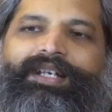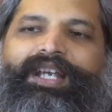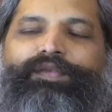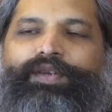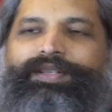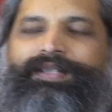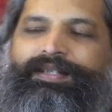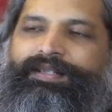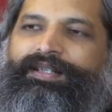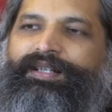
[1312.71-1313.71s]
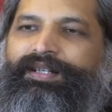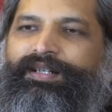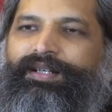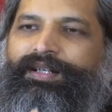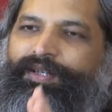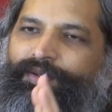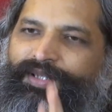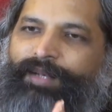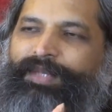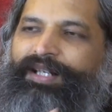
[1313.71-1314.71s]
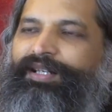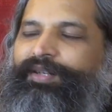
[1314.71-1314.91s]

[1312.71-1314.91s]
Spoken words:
If you're sincere, to some degree